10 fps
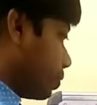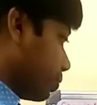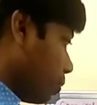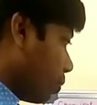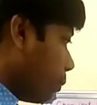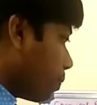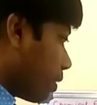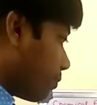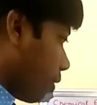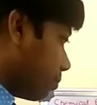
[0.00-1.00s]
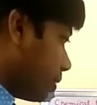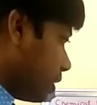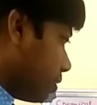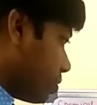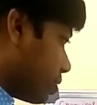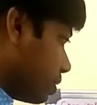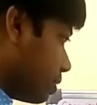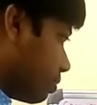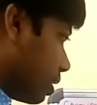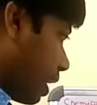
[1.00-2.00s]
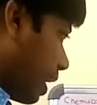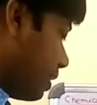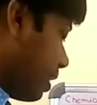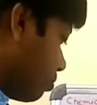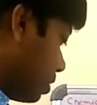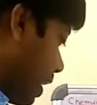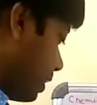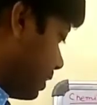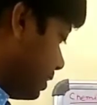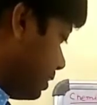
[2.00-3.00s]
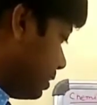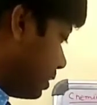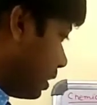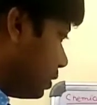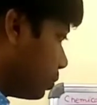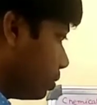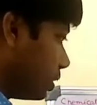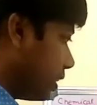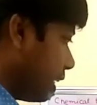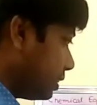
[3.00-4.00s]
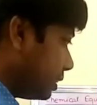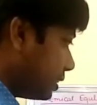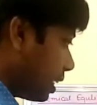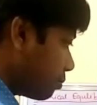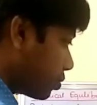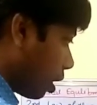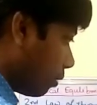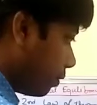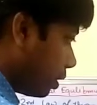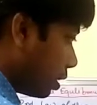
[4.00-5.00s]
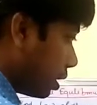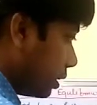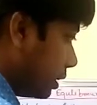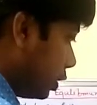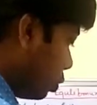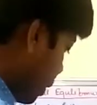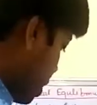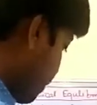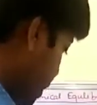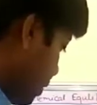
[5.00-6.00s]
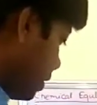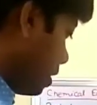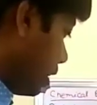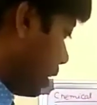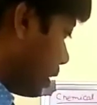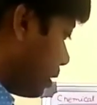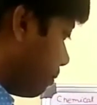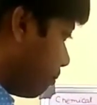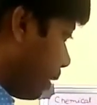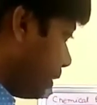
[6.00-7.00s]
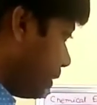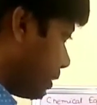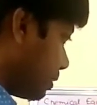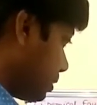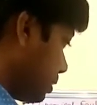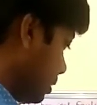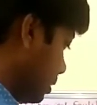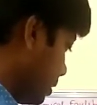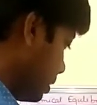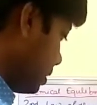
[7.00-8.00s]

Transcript: So, from that equations, you can write down that dG is equal to dH in terms of du plus PdV here minus it